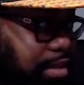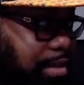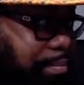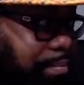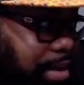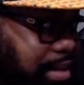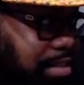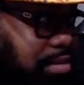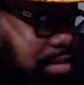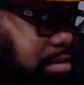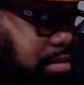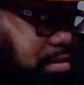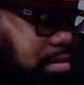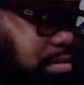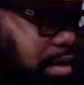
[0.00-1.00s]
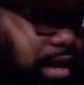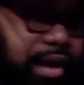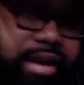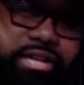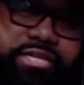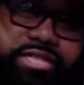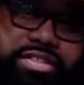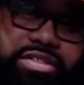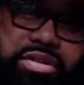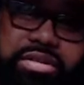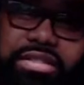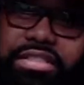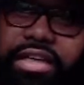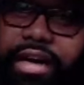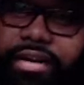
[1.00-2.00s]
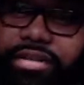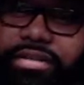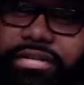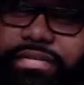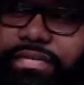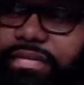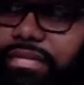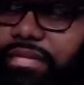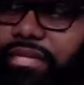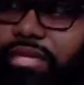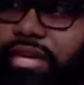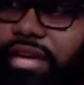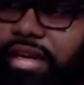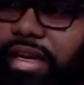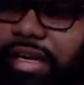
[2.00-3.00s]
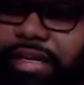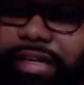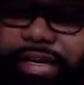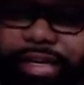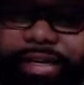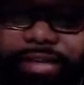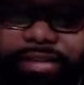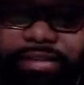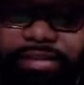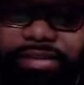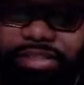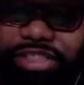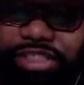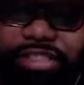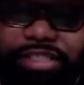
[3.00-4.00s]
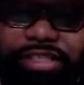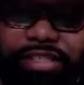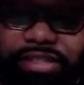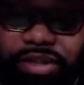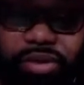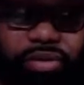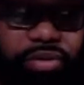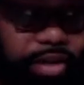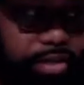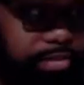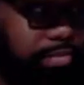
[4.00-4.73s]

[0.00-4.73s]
the mess out of Ahsoka Tano. Like, she did so great.